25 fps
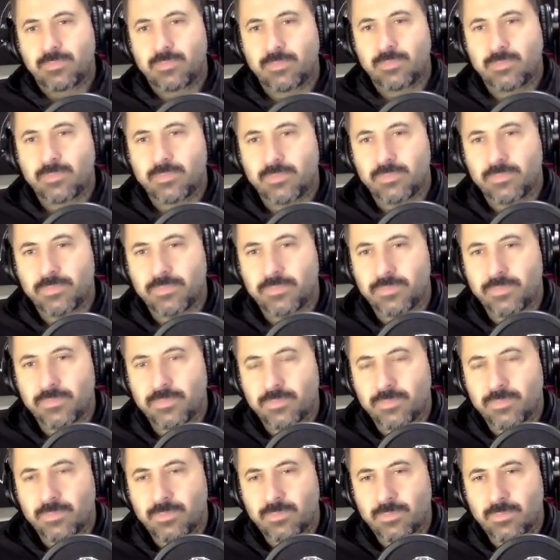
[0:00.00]

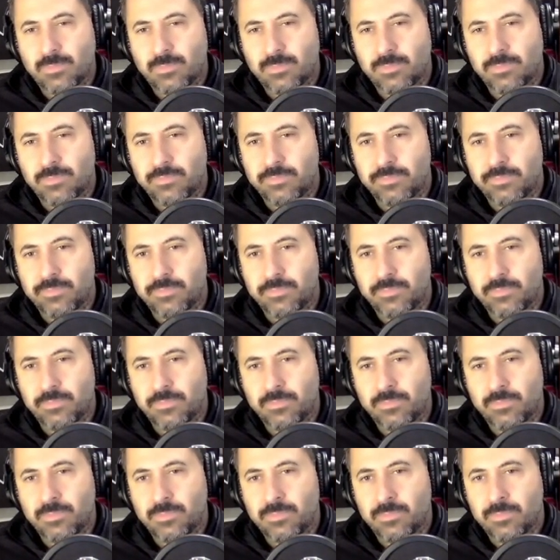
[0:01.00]

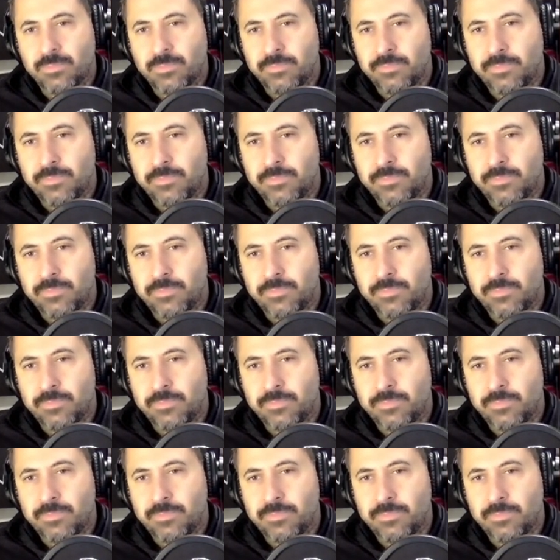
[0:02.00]
(silent)